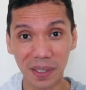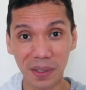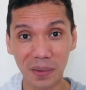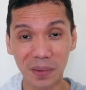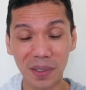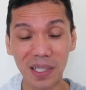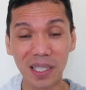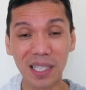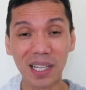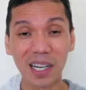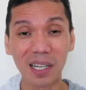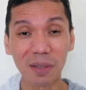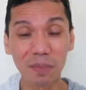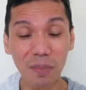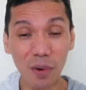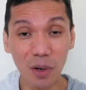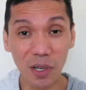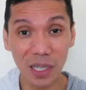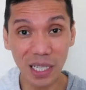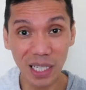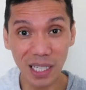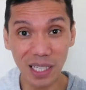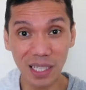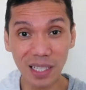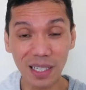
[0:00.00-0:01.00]
When our
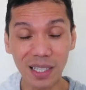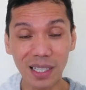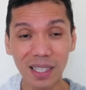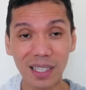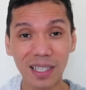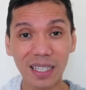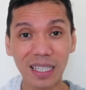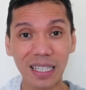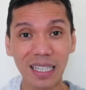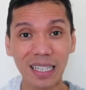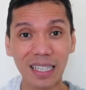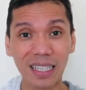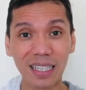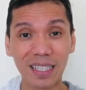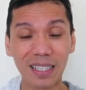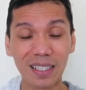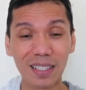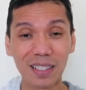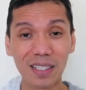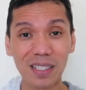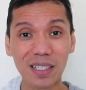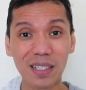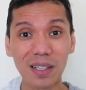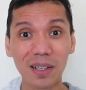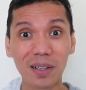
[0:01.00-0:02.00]
body
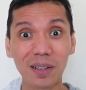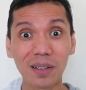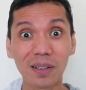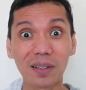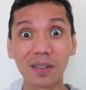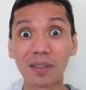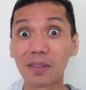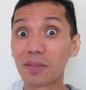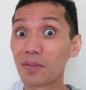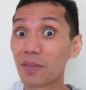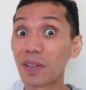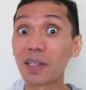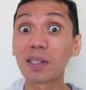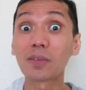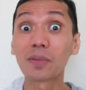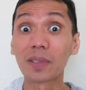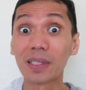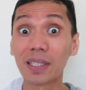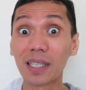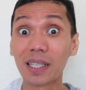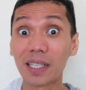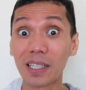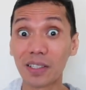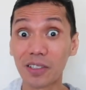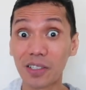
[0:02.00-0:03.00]
is so filled
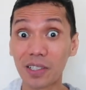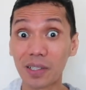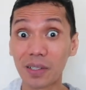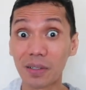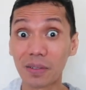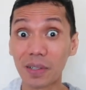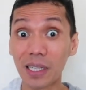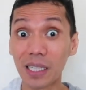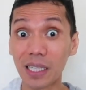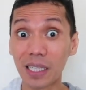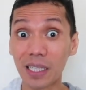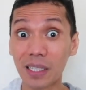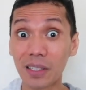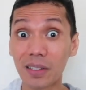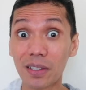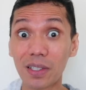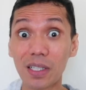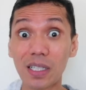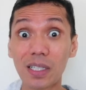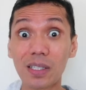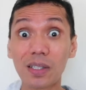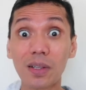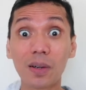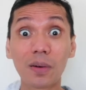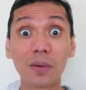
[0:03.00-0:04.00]
with energy already,
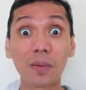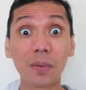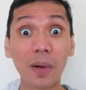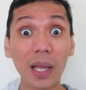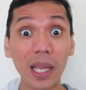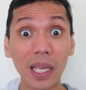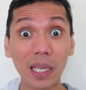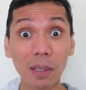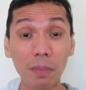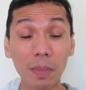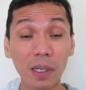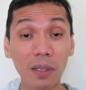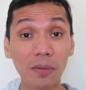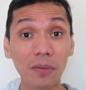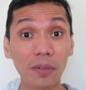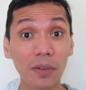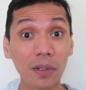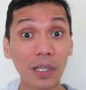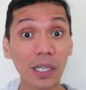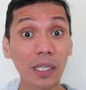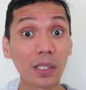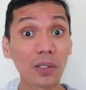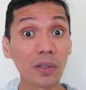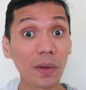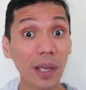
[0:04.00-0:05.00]
there's no way but for
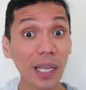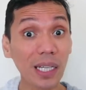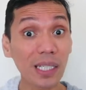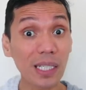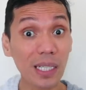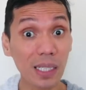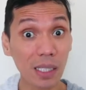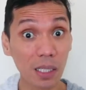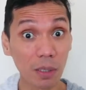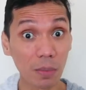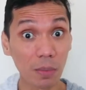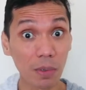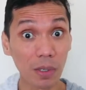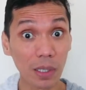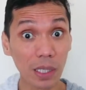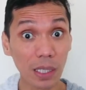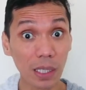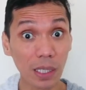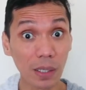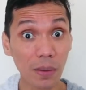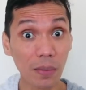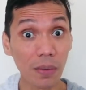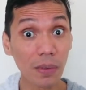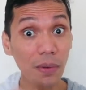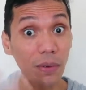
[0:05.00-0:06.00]
it to exit the
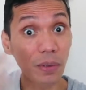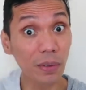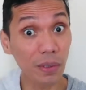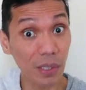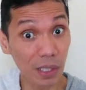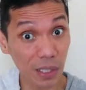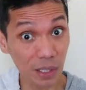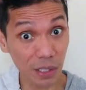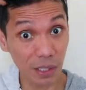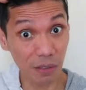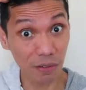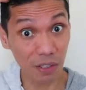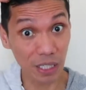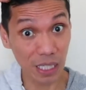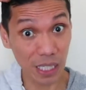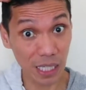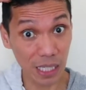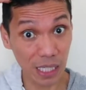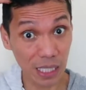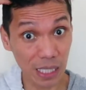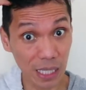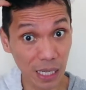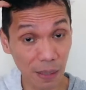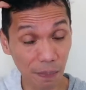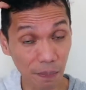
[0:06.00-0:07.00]
body through the nervous
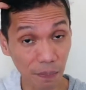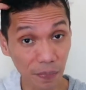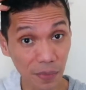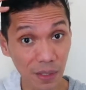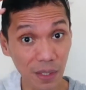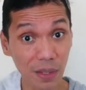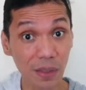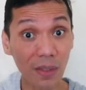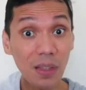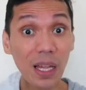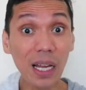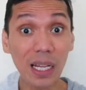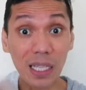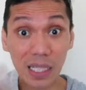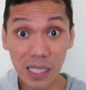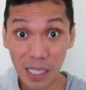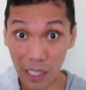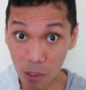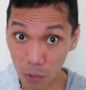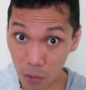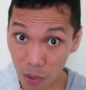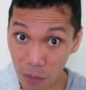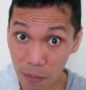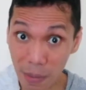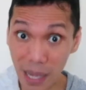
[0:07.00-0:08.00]
system. Thus,
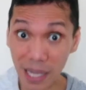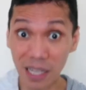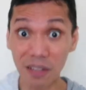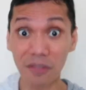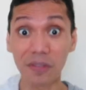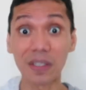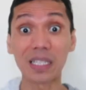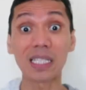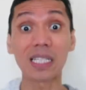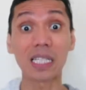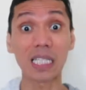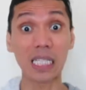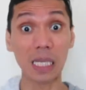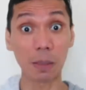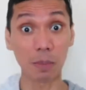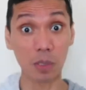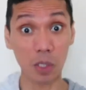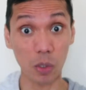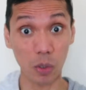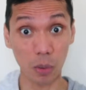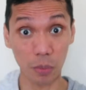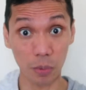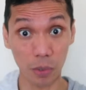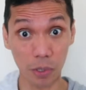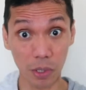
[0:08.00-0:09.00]
it will manifest as
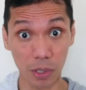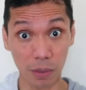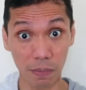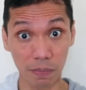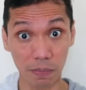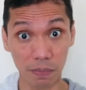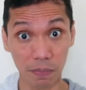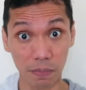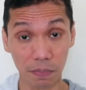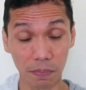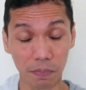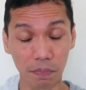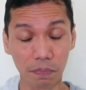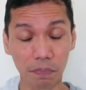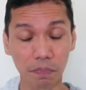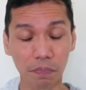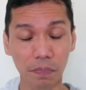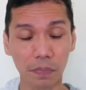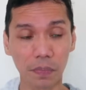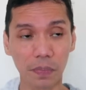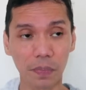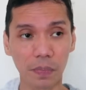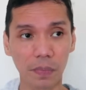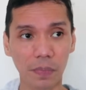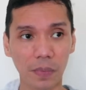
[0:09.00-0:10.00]
absorption.
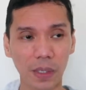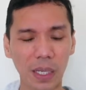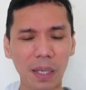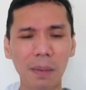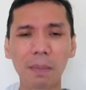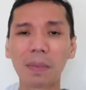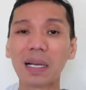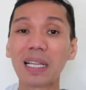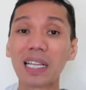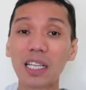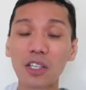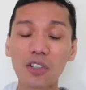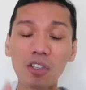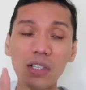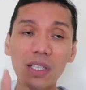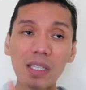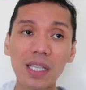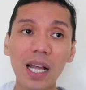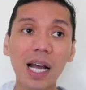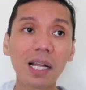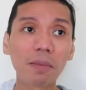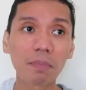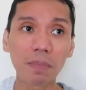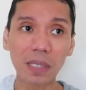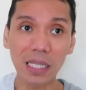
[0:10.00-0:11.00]
But it should
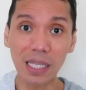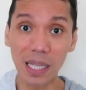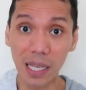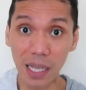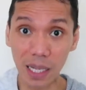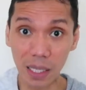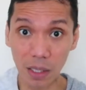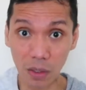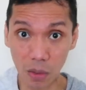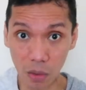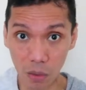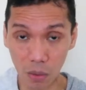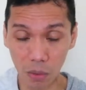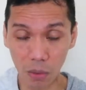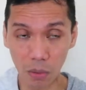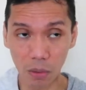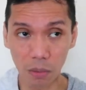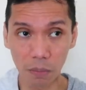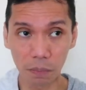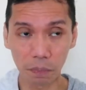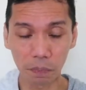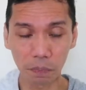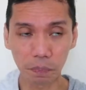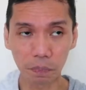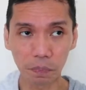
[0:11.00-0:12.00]
not be the end goal.
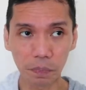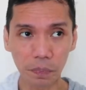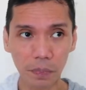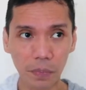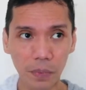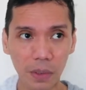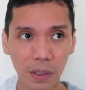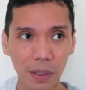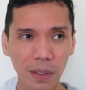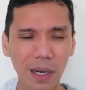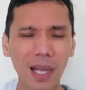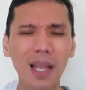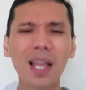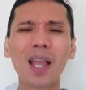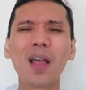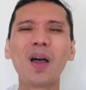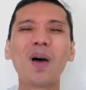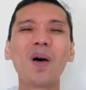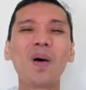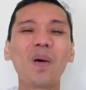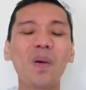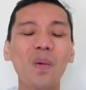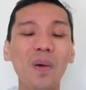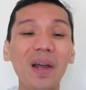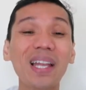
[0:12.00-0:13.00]

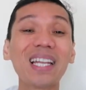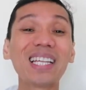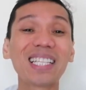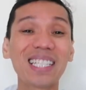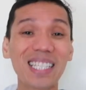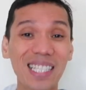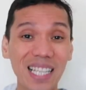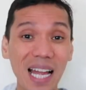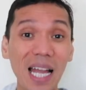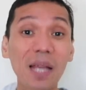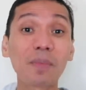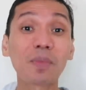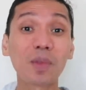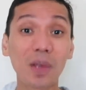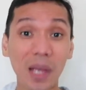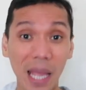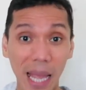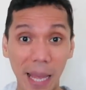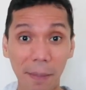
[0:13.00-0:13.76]
When it's time to